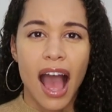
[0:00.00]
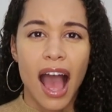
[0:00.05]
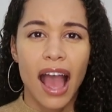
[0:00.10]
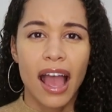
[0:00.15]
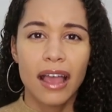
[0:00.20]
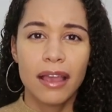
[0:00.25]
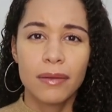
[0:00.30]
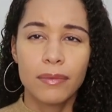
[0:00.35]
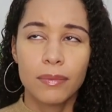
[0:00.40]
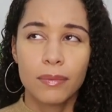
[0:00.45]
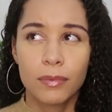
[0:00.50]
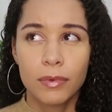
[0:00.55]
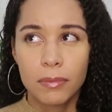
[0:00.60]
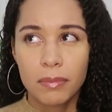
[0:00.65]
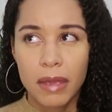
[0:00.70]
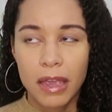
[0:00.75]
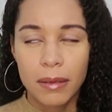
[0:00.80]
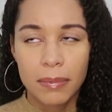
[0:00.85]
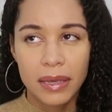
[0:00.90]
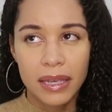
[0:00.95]
I would
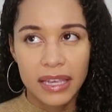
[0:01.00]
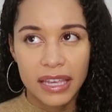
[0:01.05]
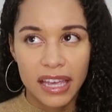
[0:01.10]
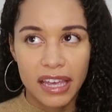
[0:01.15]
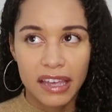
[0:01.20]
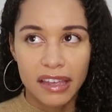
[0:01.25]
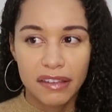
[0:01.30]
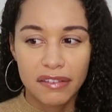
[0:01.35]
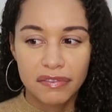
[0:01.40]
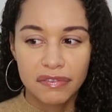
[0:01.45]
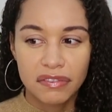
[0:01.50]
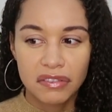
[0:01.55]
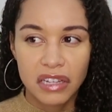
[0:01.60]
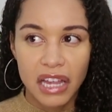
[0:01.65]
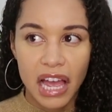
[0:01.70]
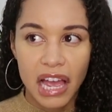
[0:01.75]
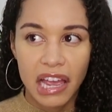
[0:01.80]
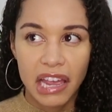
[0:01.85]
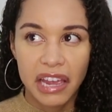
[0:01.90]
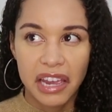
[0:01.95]
maybe give
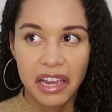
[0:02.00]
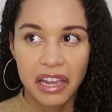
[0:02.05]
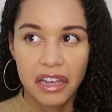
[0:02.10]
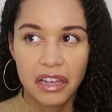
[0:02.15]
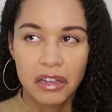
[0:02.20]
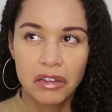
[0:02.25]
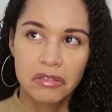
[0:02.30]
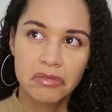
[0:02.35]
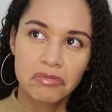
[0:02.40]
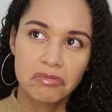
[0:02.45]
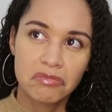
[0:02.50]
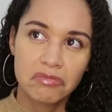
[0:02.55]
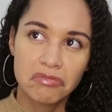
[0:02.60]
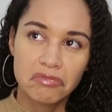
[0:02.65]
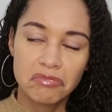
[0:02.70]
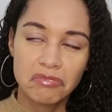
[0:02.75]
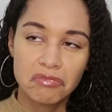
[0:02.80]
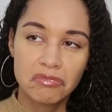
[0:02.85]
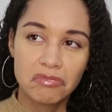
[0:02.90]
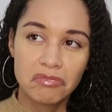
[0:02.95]
like 4
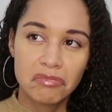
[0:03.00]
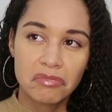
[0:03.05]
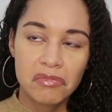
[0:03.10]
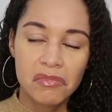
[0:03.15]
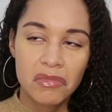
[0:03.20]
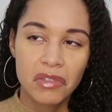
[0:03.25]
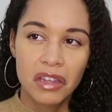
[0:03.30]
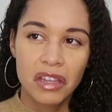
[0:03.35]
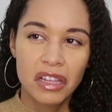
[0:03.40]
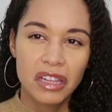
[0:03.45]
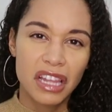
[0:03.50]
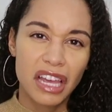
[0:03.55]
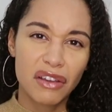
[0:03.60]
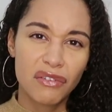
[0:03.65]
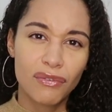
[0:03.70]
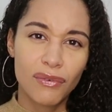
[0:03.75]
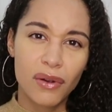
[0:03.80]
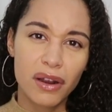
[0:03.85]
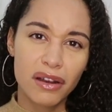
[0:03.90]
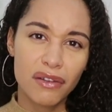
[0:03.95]

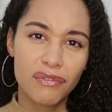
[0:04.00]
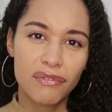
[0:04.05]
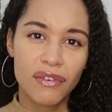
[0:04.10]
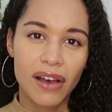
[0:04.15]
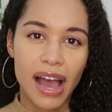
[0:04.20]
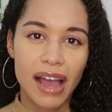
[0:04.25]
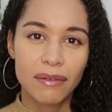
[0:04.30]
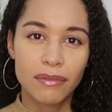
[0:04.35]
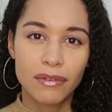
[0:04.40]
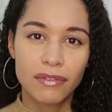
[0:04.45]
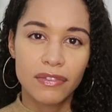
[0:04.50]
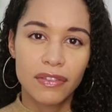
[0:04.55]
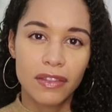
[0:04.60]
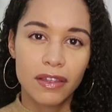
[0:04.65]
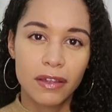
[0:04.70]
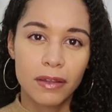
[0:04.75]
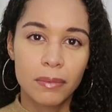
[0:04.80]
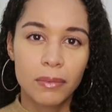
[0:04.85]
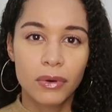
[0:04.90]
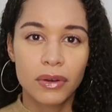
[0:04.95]
to 5 of them
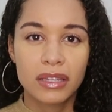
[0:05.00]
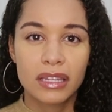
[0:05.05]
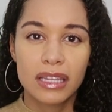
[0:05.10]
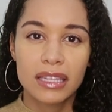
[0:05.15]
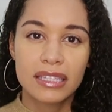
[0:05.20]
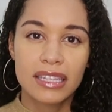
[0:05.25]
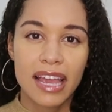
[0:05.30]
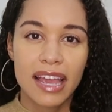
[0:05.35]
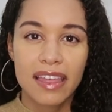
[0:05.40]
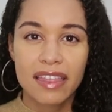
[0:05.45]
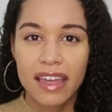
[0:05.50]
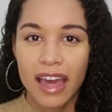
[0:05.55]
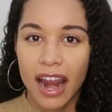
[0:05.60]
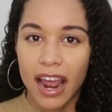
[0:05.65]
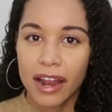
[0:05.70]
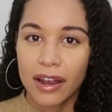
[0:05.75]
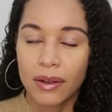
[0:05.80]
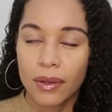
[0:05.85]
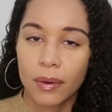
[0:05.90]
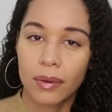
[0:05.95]
on the day
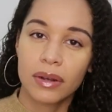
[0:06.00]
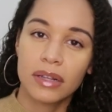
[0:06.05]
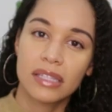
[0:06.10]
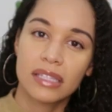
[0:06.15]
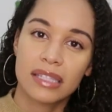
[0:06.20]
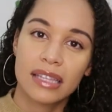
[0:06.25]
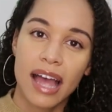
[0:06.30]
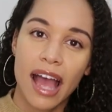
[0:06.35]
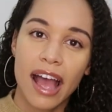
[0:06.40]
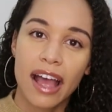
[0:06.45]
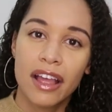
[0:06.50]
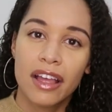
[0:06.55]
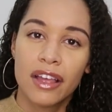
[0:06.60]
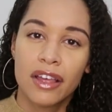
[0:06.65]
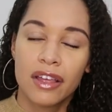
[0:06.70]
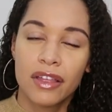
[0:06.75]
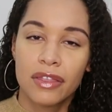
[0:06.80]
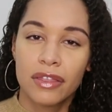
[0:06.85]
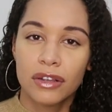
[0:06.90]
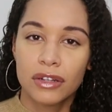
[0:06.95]
that I notice that
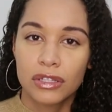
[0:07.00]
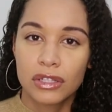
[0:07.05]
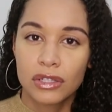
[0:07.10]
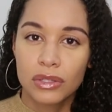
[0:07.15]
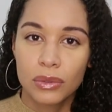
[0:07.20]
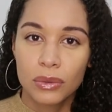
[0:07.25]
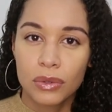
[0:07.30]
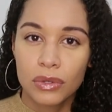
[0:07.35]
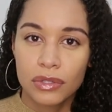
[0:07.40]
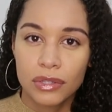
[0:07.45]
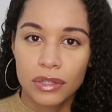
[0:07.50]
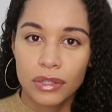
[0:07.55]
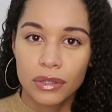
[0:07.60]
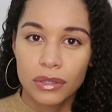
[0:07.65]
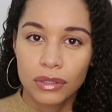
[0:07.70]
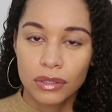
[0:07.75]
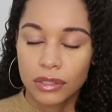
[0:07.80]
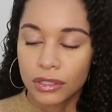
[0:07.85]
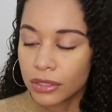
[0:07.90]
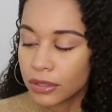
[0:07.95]
their stool is a
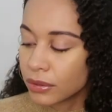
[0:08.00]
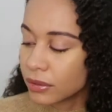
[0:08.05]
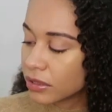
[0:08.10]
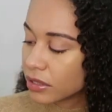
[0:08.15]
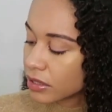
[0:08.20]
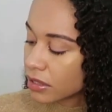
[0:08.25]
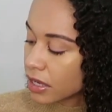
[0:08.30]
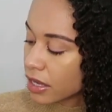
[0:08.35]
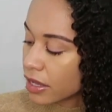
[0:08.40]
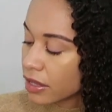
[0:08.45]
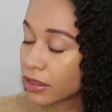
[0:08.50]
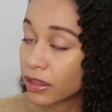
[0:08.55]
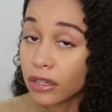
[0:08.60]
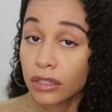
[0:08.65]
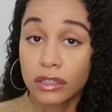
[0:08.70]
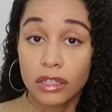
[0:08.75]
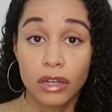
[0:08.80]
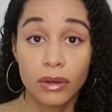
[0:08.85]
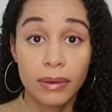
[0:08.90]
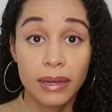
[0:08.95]
little loose.
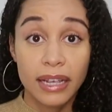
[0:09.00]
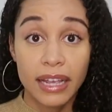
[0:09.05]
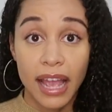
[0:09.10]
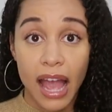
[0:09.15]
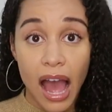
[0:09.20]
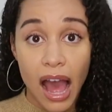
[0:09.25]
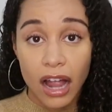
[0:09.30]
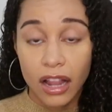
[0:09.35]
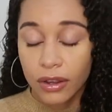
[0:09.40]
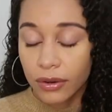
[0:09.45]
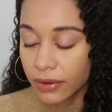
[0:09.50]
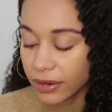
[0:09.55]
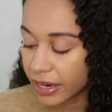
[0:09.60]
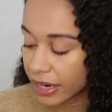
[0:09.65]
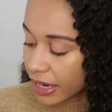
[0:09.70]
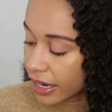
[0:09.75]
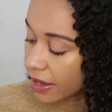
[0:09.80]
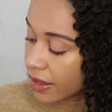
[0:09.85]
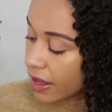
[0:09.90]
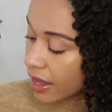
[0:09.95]
They're low in
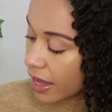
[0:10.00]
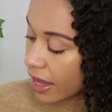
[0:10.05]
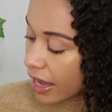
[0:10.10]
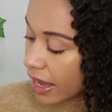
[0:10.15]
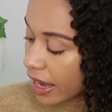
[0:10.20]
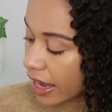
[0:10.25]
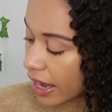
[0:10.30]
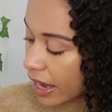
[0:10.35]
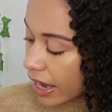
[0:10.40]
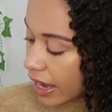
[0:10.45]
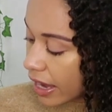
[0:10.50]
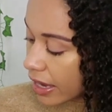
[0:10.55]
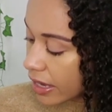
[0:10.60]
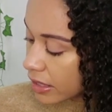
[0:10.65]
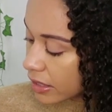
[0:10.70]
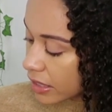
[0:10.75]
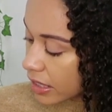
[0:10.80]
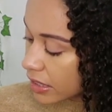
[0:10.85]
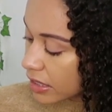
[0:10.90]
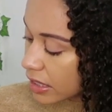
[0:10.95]
calorie
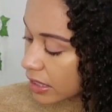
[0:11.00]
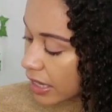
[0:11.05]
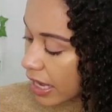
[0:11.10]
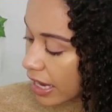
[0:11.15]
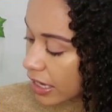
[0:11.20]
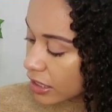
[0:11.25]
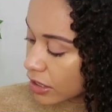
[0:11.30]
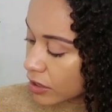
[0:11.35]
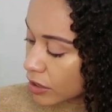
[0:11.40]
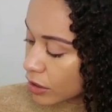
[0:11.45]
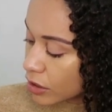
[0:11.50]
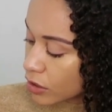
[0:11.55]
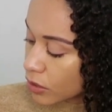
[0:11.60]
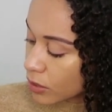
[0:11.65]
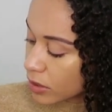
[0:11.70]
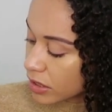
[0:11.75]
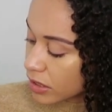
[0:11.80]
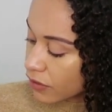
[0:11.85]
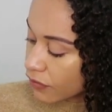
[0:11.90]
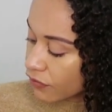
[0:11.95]
and it's an excellent
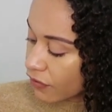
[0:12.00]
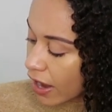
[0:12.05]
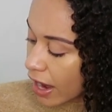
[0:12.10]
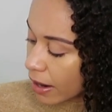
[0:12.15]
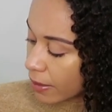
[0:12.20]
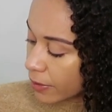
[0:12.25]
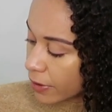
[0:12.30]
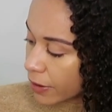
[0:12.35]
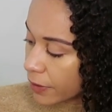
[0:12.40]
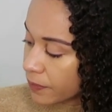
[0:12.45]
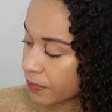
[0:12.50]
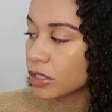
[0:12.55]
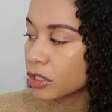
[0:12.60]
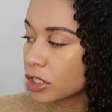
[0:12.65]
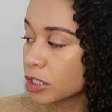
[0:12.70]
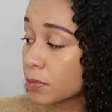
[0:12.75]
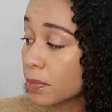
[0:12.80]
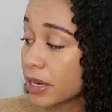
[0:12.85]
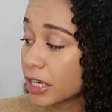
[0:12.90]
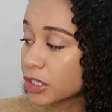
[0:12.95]
source of fiber.
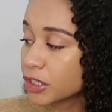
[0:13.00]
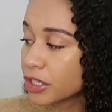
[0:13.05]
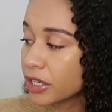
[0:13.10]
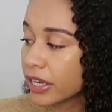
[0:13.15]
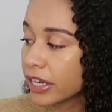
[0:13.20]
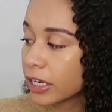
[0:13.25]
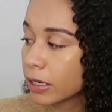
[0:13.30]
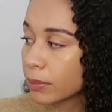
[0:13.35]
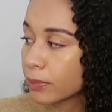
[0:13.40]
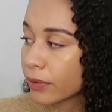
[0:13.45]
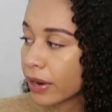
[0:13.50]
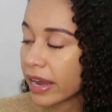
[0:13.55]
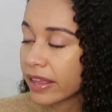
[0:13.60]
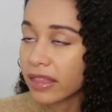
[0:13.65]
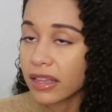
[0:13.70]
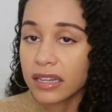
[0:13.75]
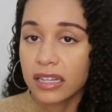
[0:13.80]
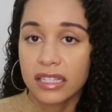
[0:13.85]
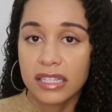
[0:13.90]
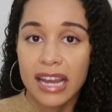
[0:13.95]
Just make sure you get a
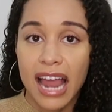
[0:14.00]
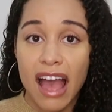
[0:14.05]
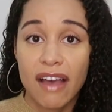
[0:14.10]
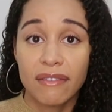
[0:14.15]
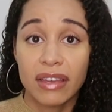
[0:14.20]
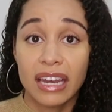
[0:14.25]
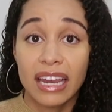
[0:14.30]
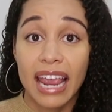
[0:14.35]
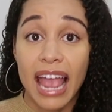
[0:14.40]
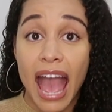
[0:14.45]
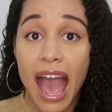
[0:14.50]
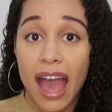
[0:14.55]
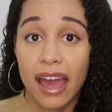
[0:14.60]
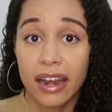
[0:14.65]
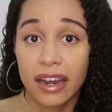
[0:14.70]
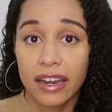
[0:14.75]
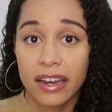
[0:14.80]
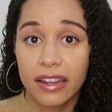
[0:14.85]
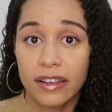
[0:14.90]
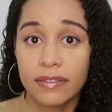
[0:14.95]
brand that doesn't have any
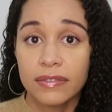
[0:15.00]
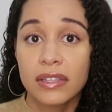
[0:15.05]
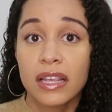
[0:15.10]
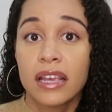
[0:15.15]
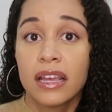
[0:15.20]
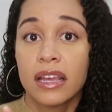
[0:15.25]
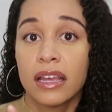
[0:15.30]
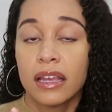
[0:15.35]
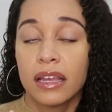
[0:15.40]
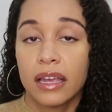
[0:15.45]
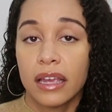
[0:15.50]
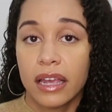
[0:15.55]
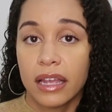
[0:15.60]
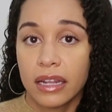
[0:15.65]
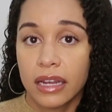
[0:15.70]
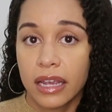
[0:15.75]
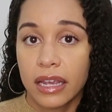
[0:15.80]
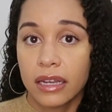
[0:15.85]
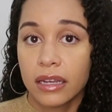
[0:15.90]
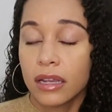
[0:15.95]
additives
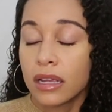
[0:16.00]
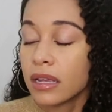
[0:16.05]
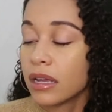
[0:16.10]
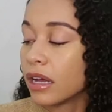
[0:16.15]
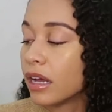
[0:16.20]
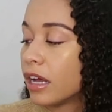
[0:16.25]
in it.